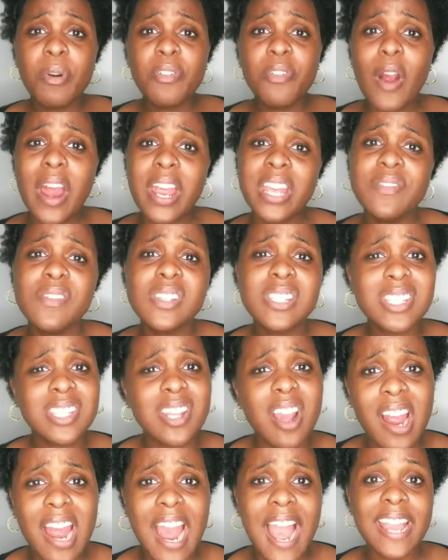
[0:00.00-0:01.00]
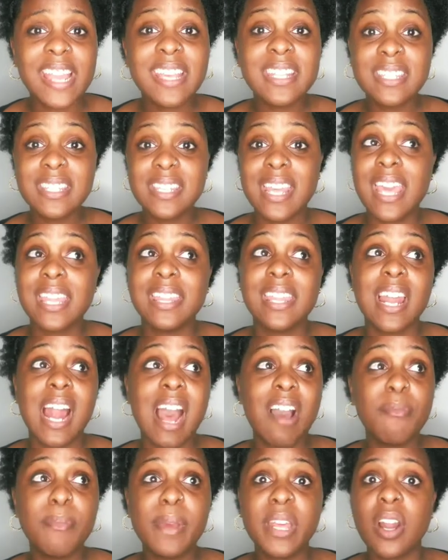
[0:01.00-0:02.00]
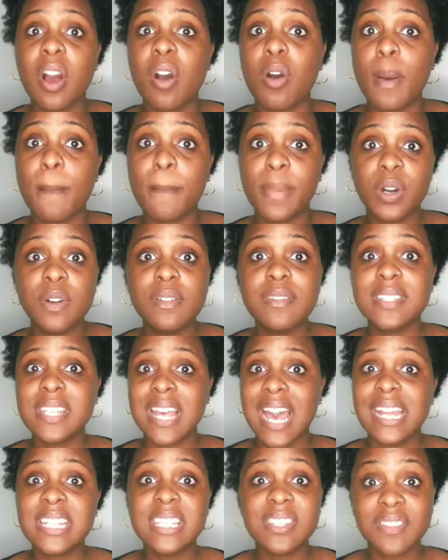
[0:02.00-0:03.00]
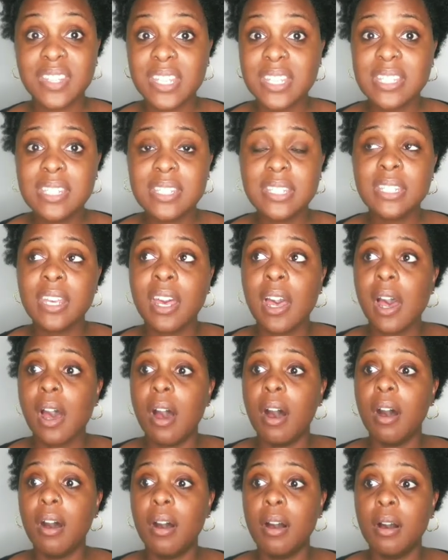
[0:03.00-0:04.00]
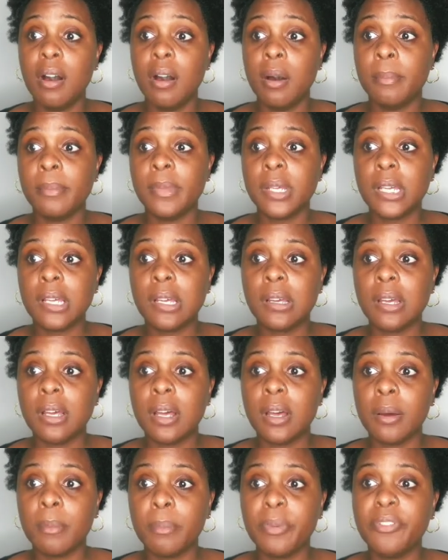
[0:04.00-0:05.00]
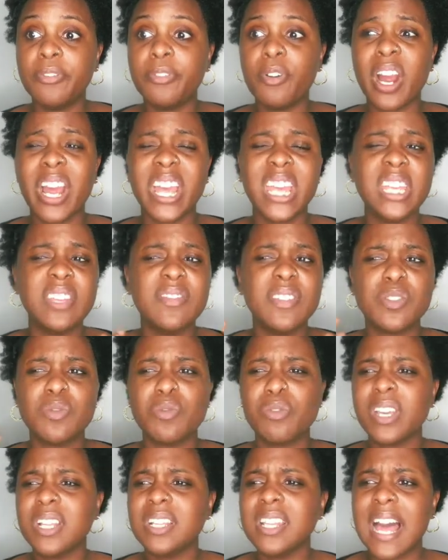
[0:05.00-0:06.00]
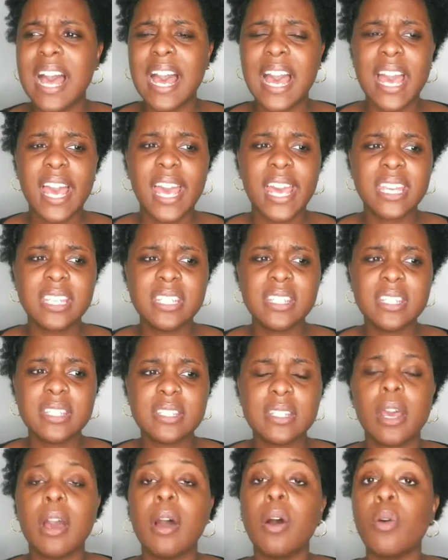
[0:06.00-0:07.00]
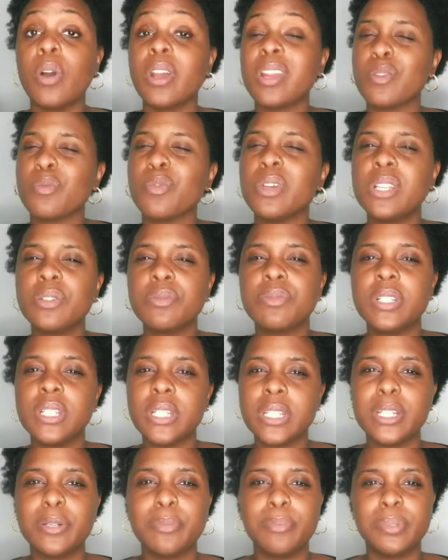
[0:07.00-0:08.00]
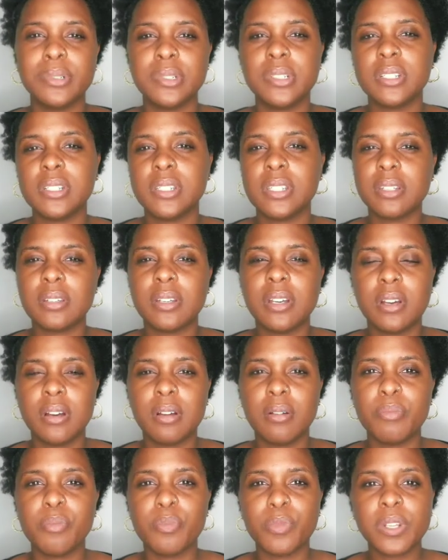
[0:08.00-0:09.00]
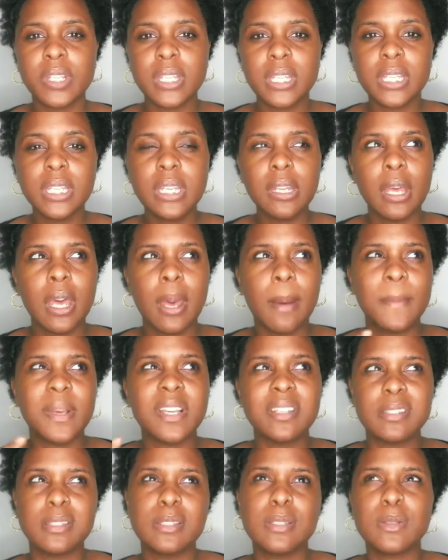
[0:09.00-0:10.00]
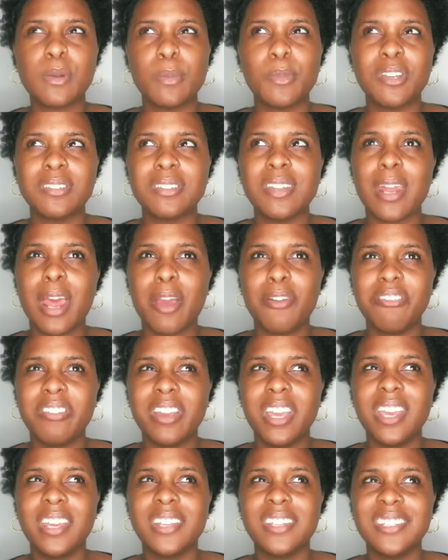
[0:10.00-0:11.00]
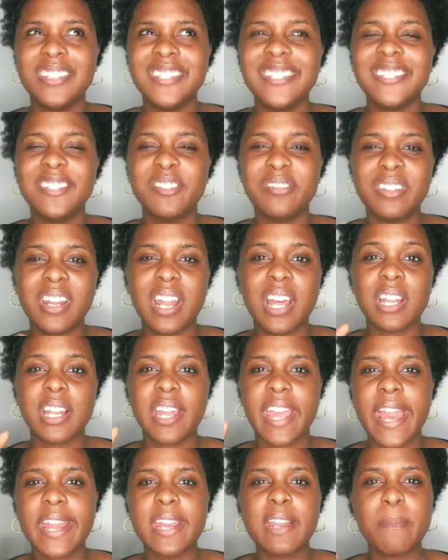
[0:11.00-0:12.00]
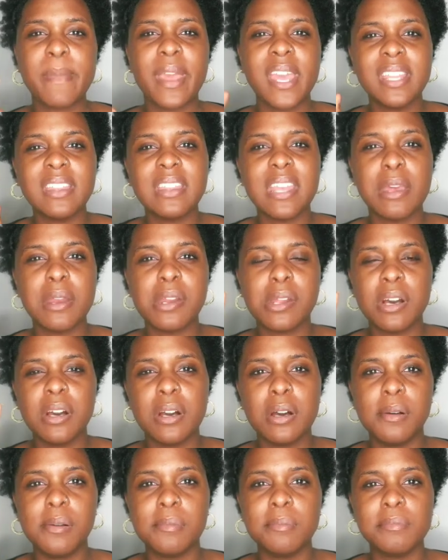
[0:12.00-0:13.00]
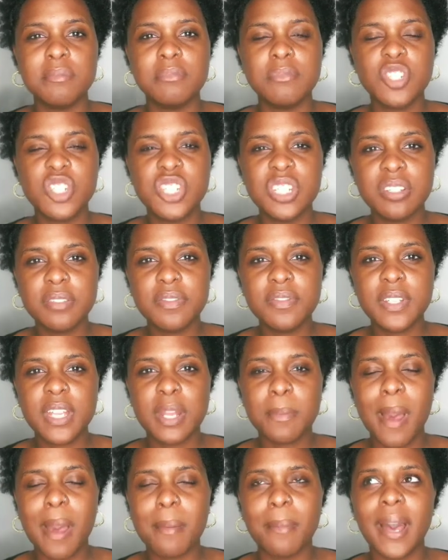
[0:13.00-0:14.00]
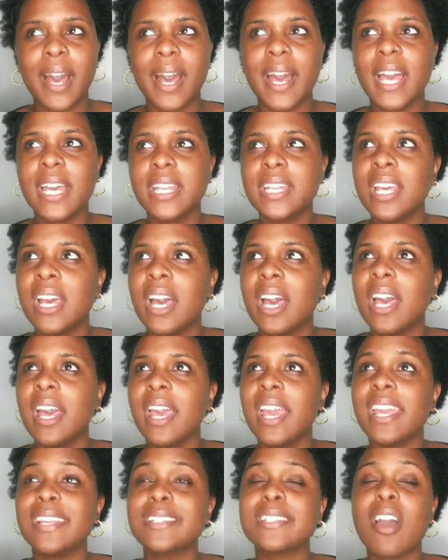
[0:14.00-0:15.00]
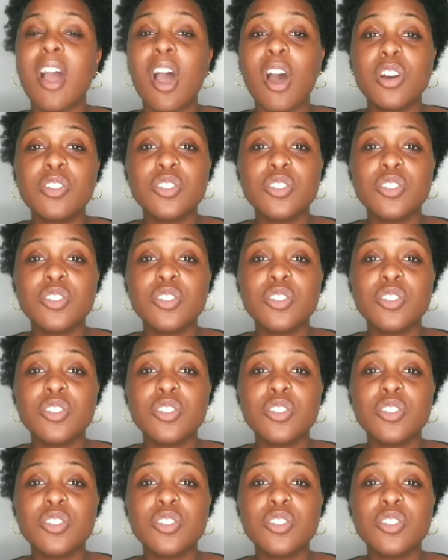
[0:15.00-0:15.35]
I can say that I've been on both sides of this. Before I even realized, and a really, really good book to read, because this is a book that I read when I kind of made that shift in my mind. It's